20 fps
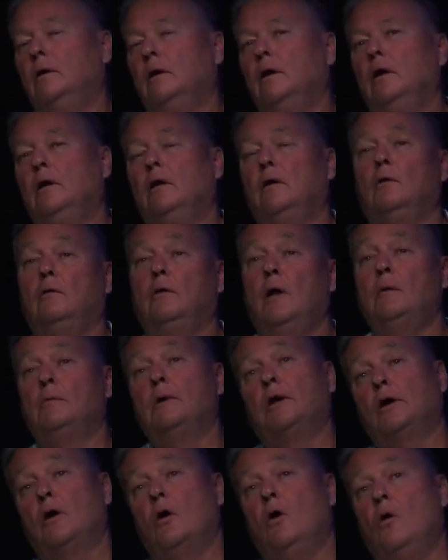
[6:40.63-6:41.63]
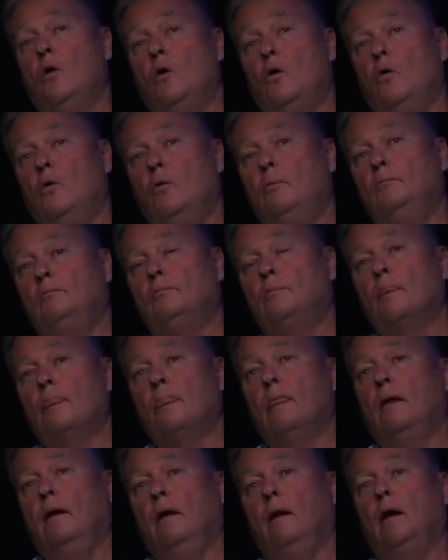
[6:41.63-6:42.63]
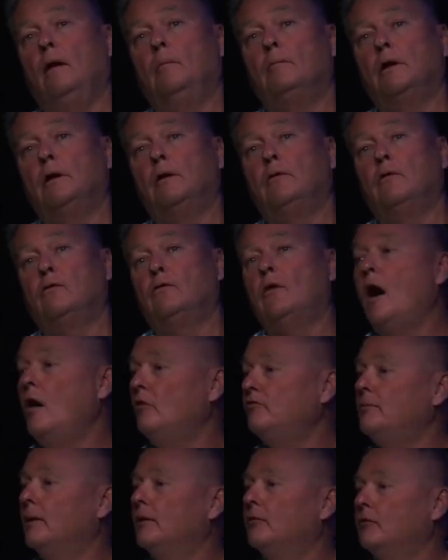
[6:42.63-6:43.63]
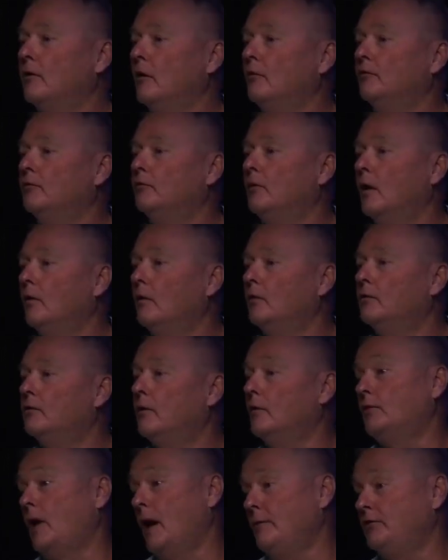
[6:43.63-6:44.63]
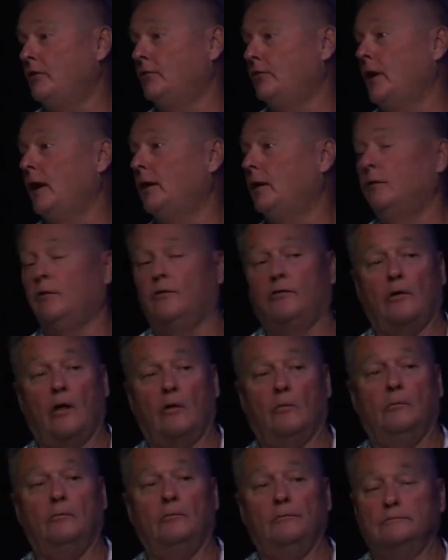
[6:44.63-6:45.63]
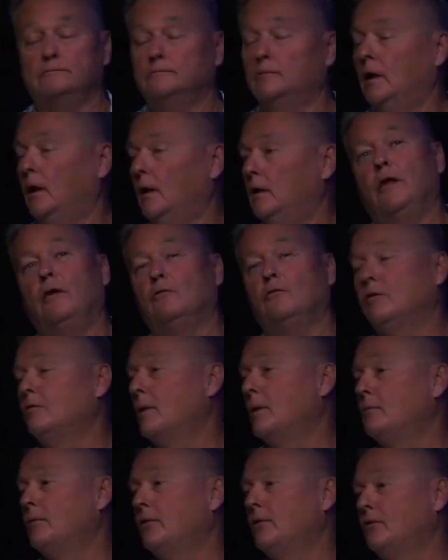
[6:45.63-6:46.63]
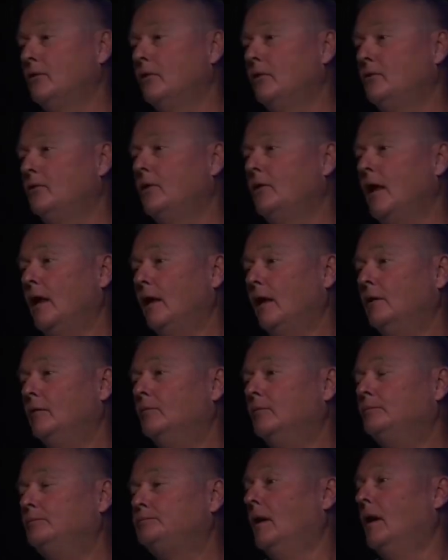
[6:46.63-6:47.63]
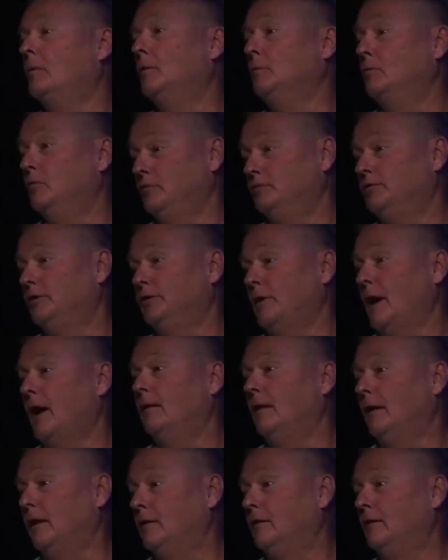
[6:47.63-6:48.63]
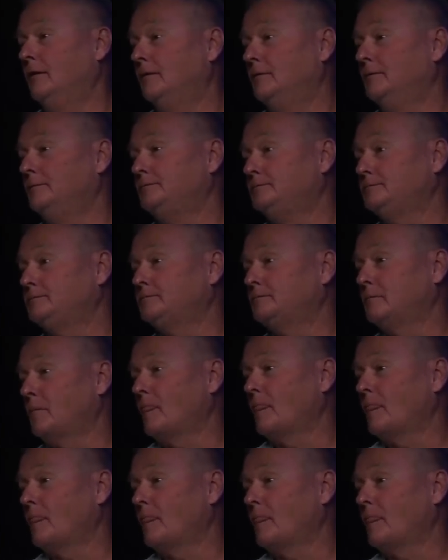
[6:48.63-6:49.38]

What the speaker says: but it's what's going on. You know, now I'm going to go home and I'm going to dissolve myself with all this stuff. I've decided to get rid of my business and come and move to